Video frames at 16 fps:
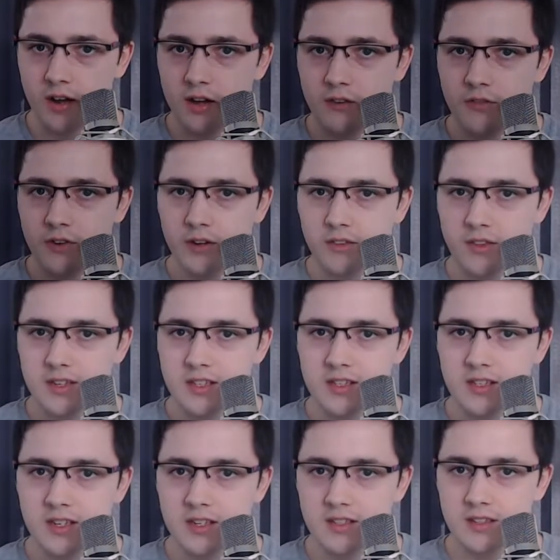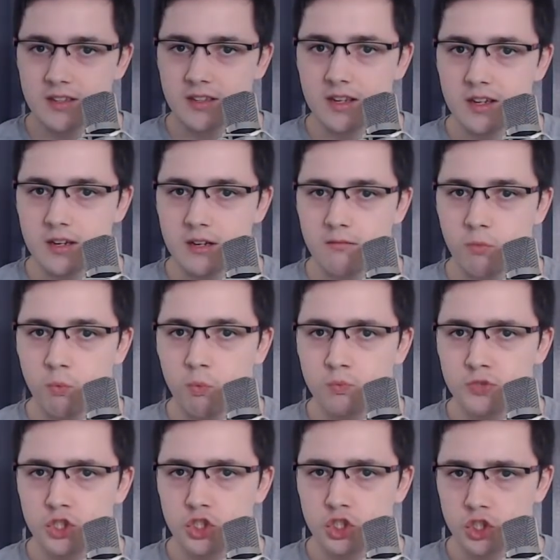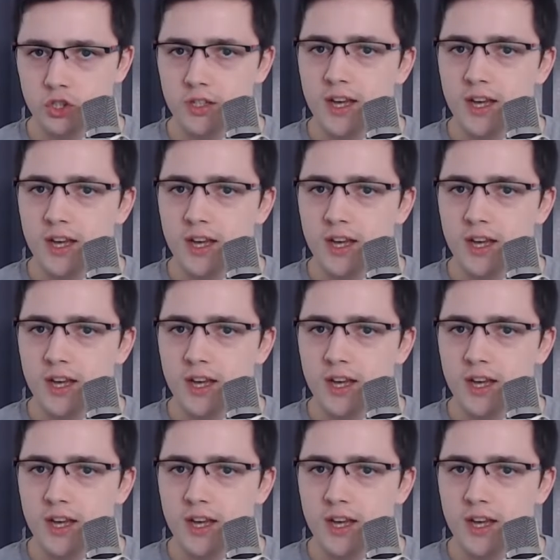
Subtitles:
I think this season he should